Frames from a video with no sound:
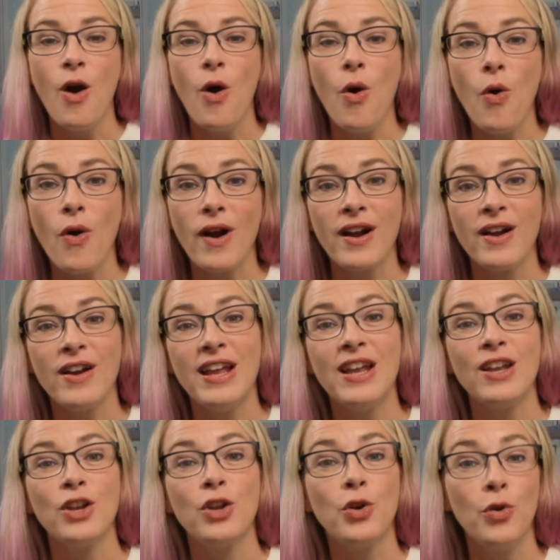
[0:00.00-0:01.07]
or
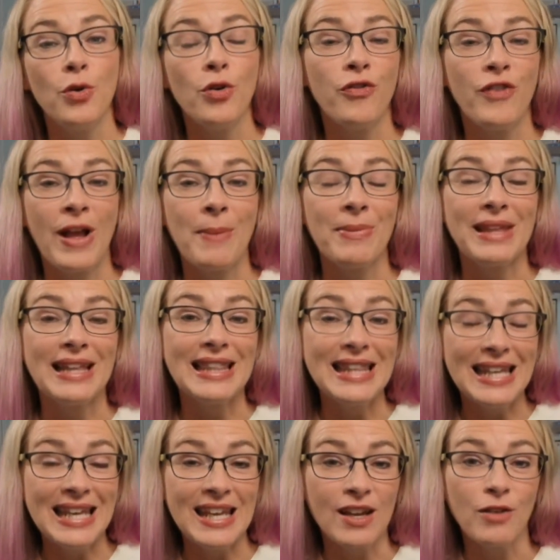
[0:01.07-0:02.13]
in Google Family
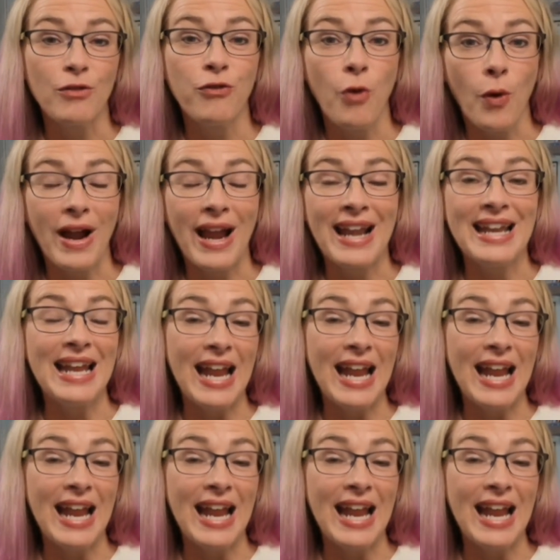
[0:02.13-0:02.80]
Link for any